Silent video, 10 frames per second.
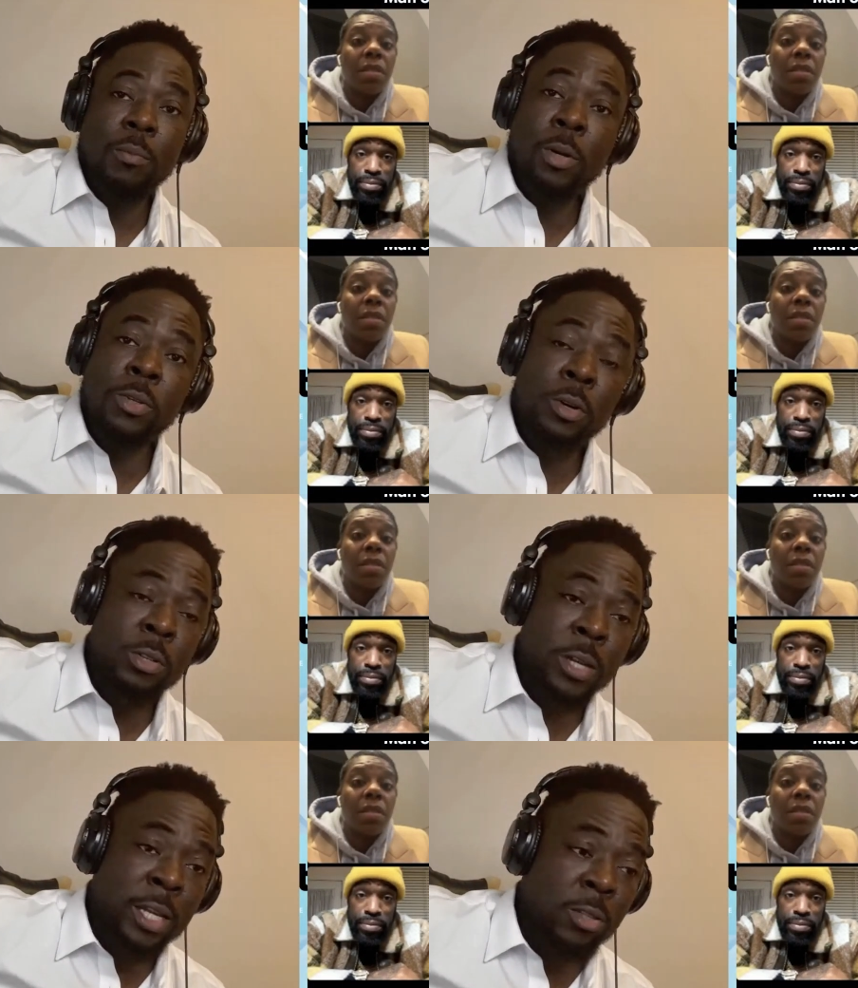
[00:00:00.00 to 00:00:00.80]
Speaker 1: you also
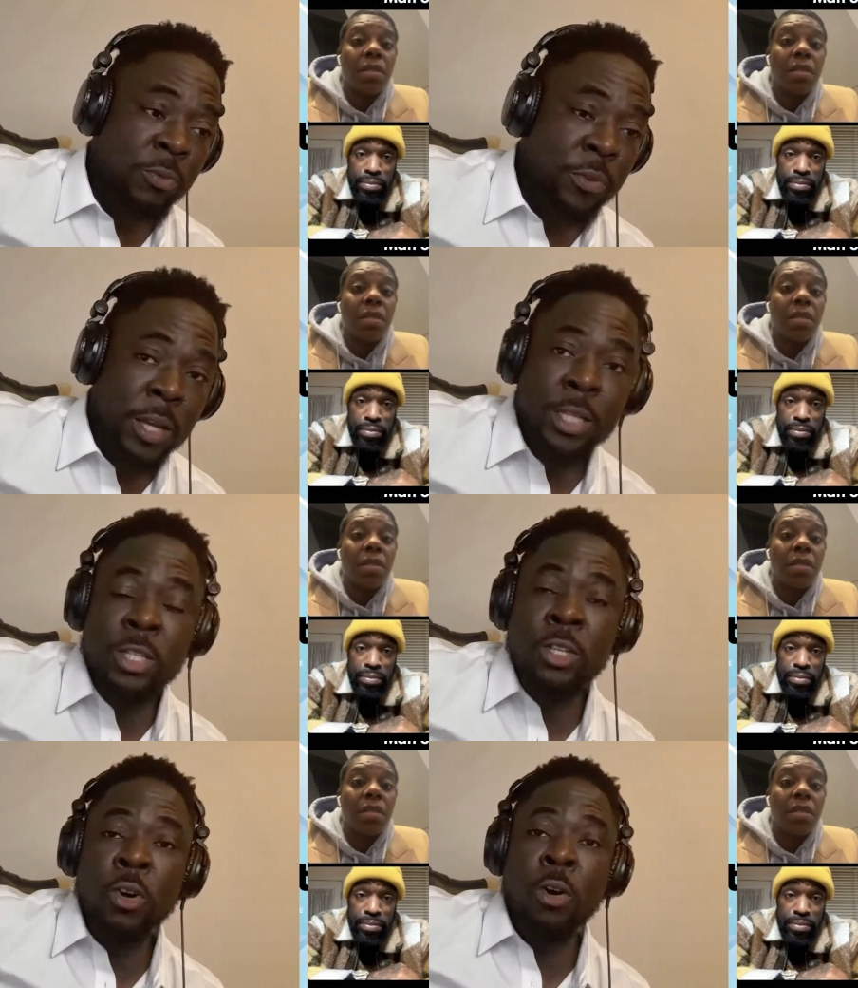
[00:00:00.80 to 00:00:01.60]
get to face
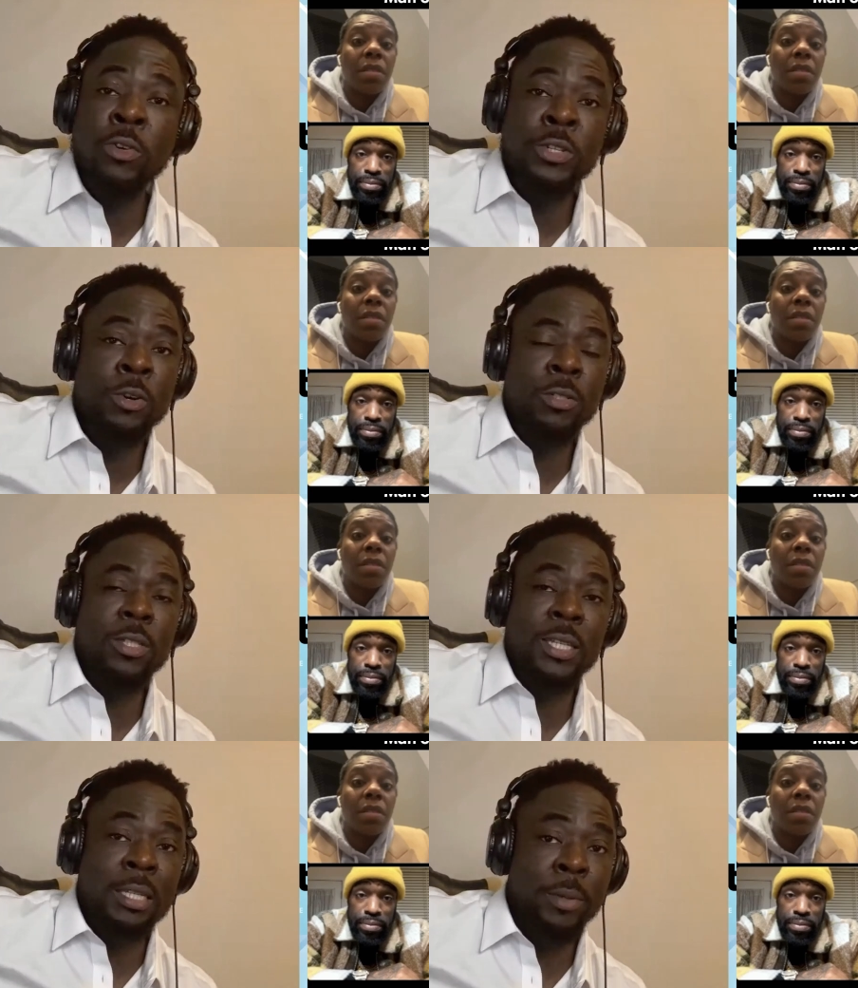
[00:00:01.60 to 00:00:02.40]
your results
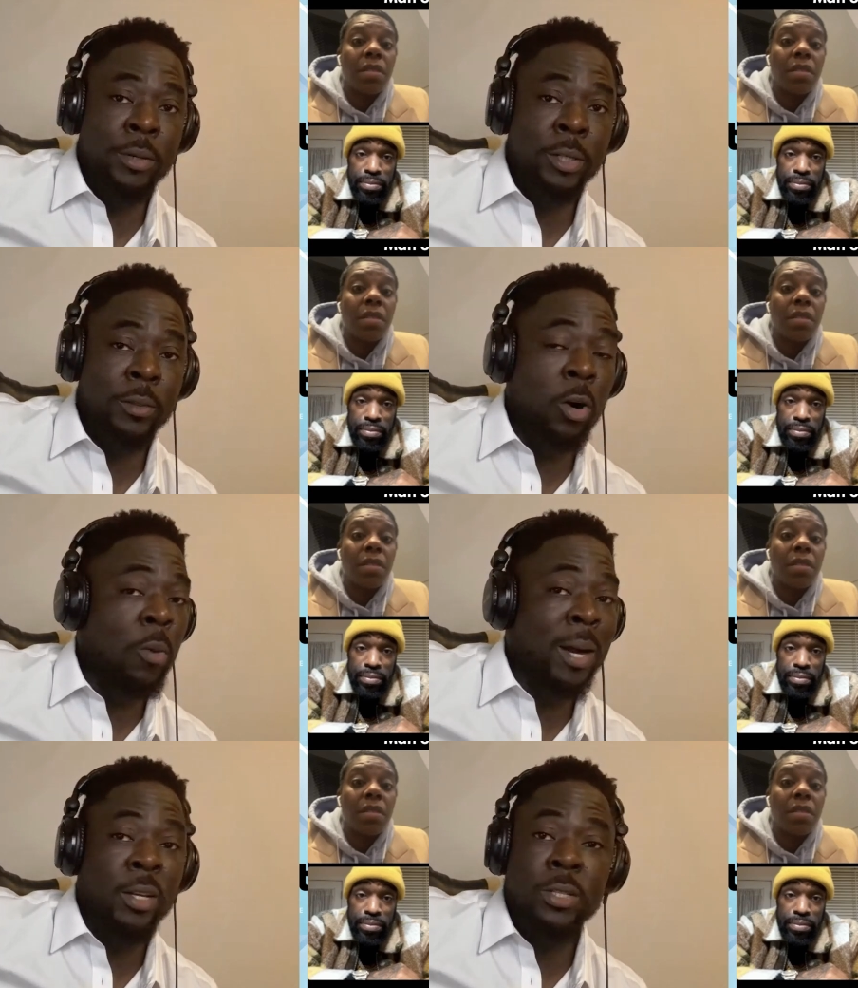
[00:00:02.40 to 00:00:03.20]
in the mirror all
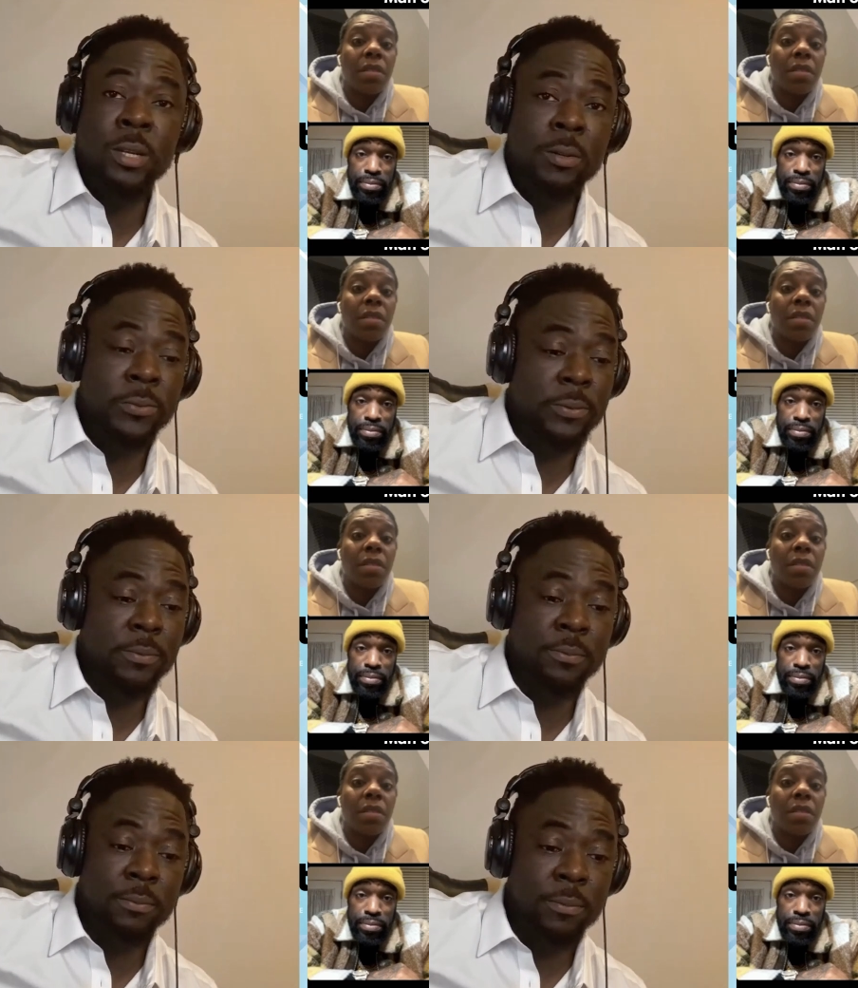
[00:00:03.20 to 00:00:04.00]
by yourself.
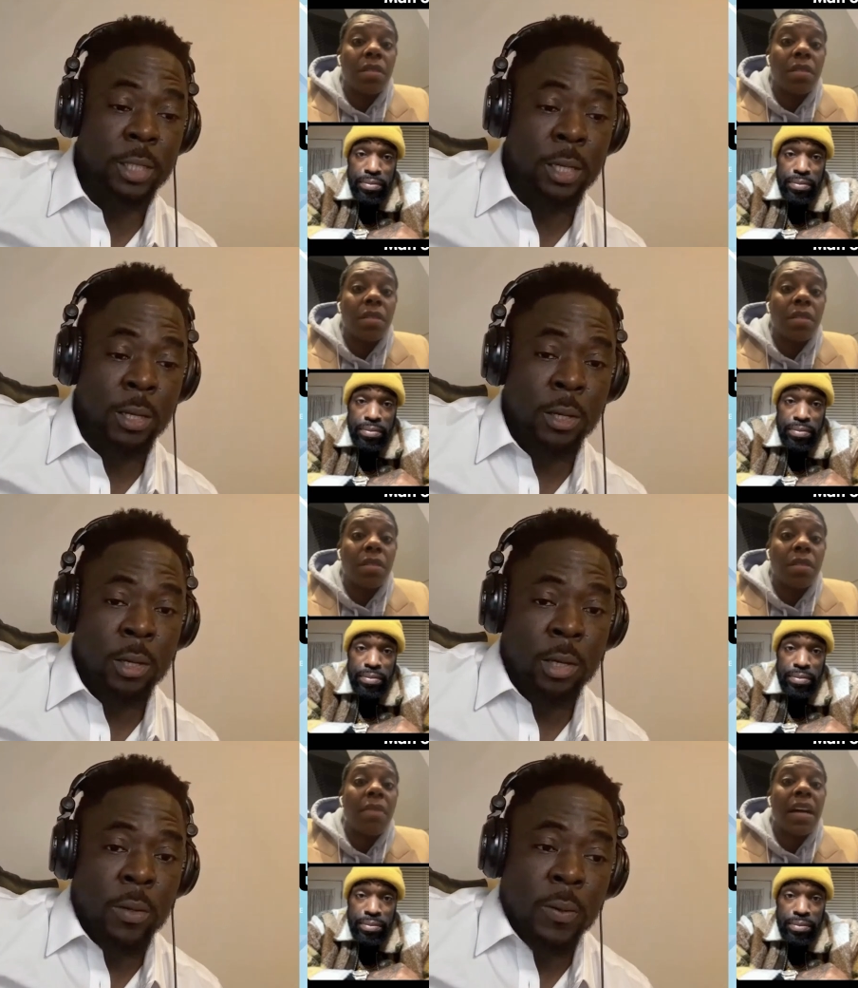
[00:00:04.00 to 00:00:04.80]

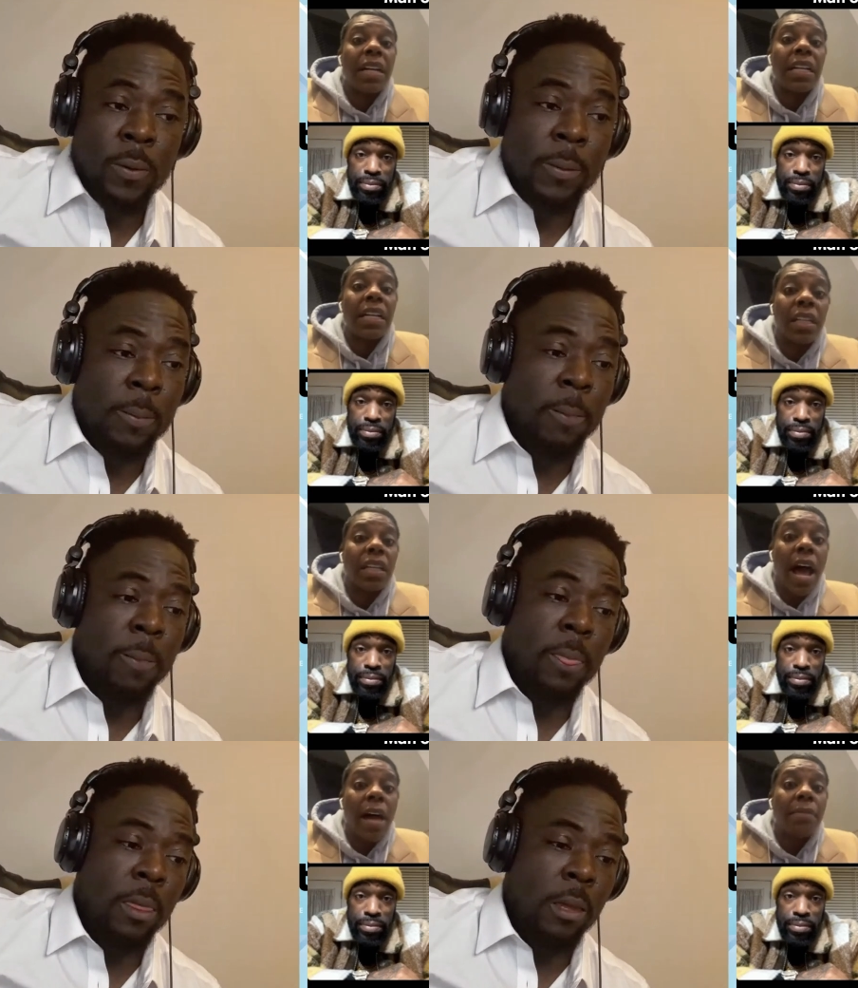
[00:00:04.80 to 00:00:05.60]
Speaker 2: Somebody that's in the
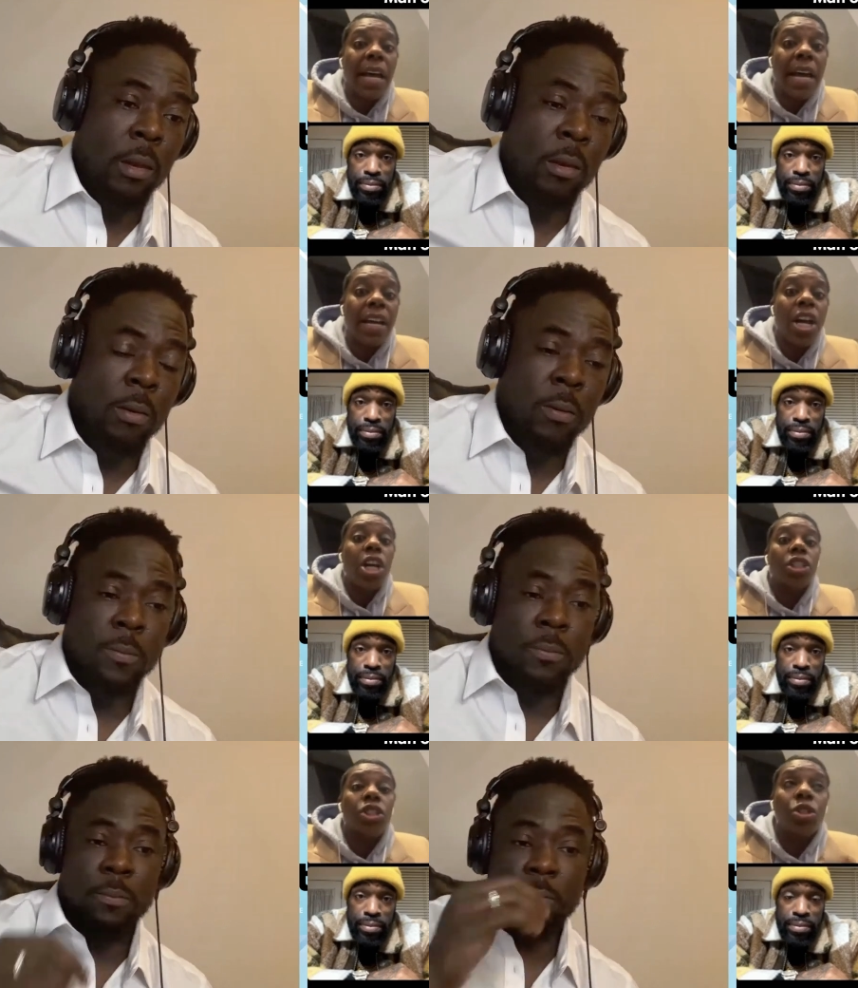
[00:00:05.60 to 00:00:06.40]
limelight,
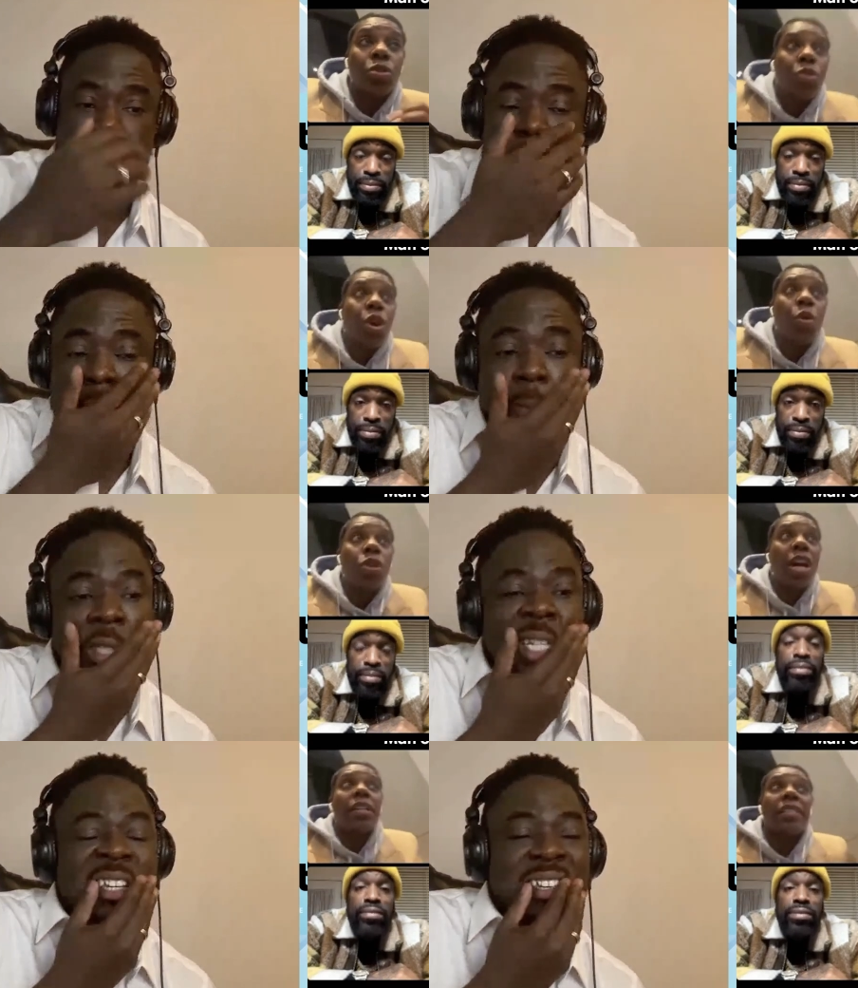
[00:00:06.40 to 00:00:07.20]
do you know?
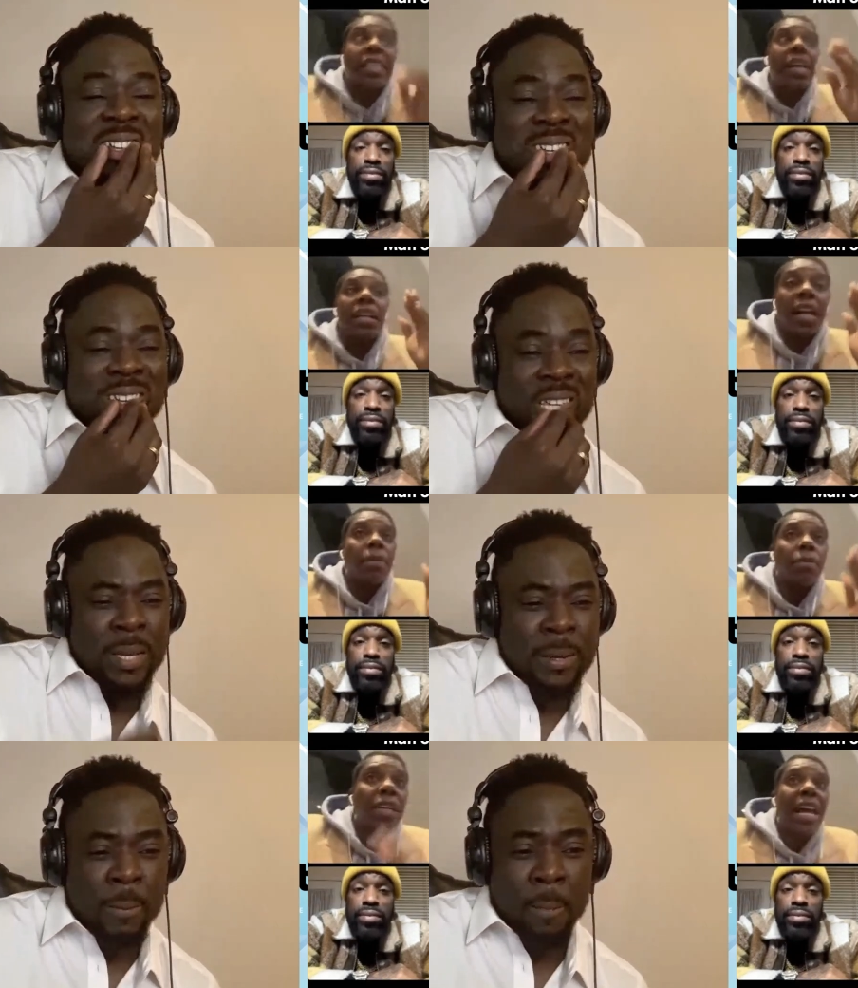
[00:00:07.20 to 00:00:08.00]
See, a lot of
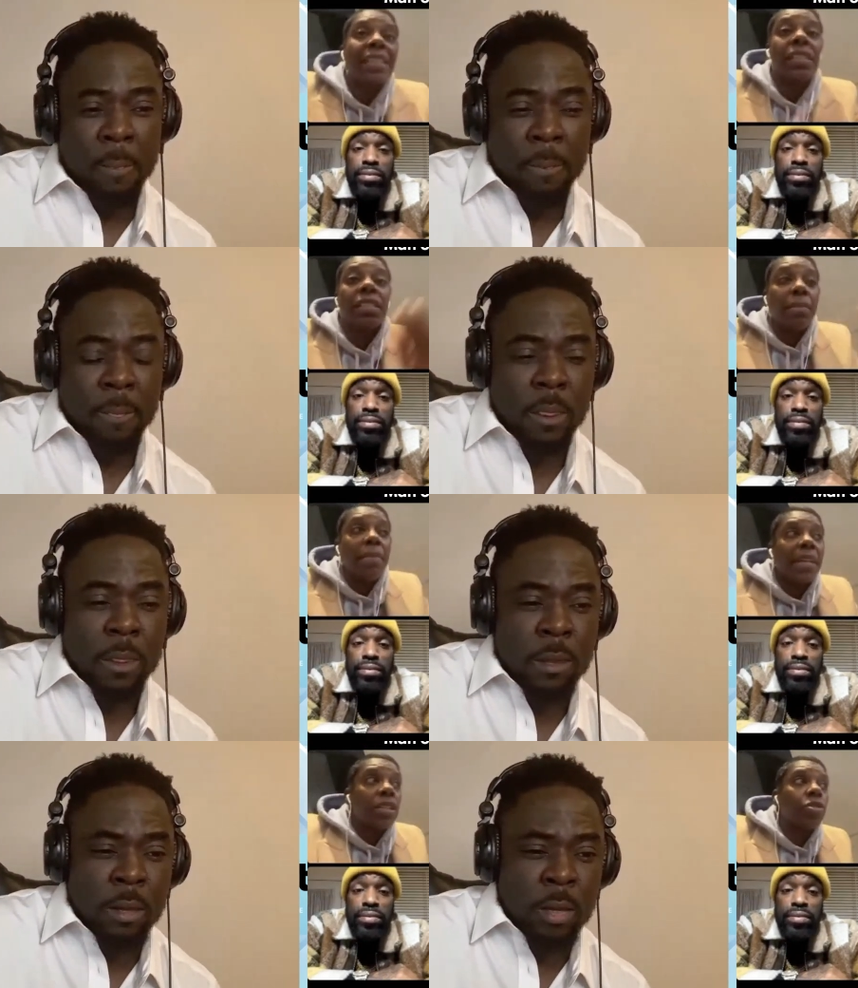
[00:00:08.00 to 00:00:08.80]
people, we like to
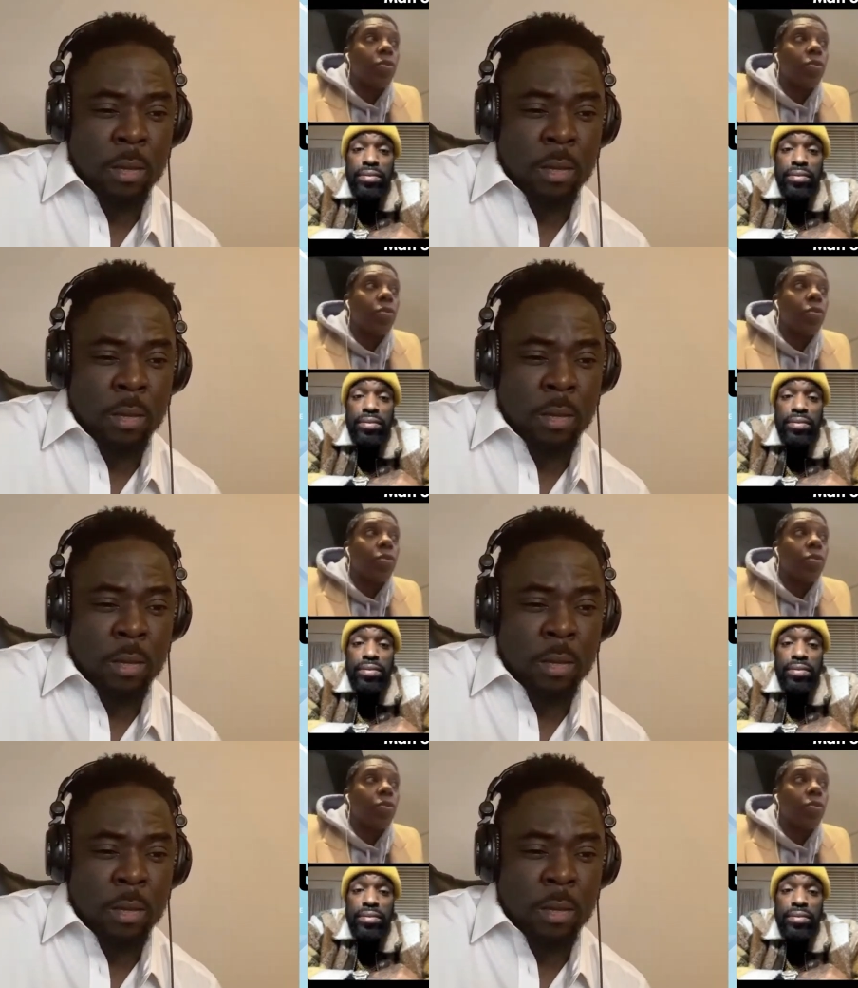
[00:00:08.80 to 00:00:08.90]
diminish